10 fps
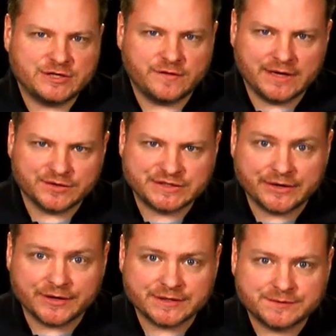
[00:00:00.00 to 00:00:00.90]
Edge Video
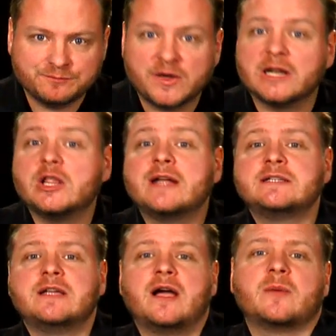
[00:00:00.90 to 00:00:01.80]
Series. We've got a lot
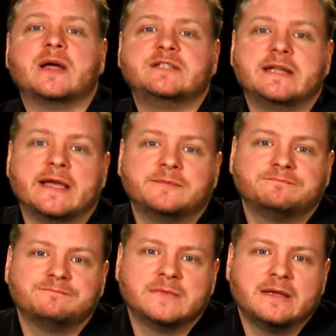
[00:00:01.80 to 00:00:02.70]
to talk about today.
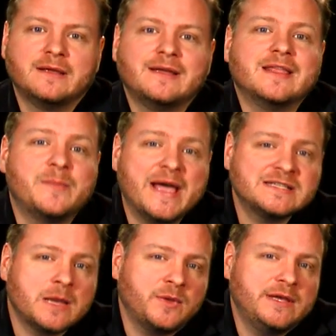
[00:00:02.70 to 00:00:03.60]
In the
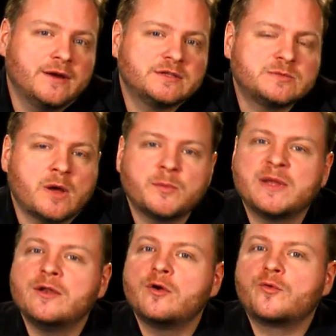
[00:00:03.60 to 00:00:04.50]
past couple of years, there's probably
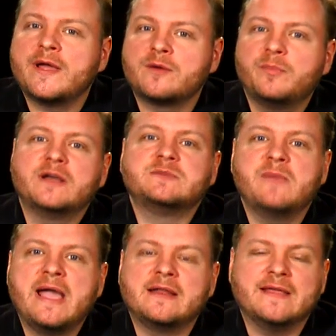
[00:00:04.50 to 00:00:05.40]
been no greater buzz
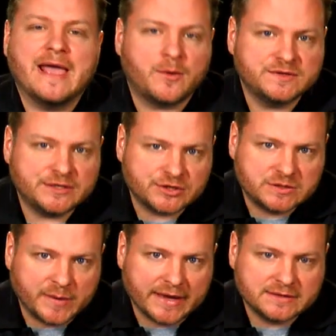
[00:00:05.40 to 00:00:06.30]
made in the
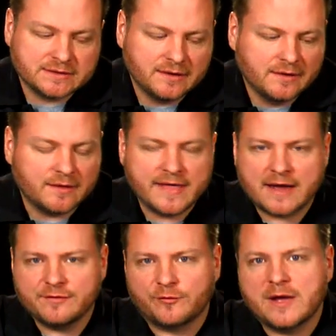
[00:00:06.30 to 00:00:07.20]
acquisition space than
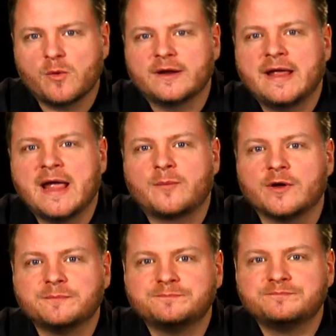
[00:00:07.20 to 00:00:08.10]
that of the RED One camera.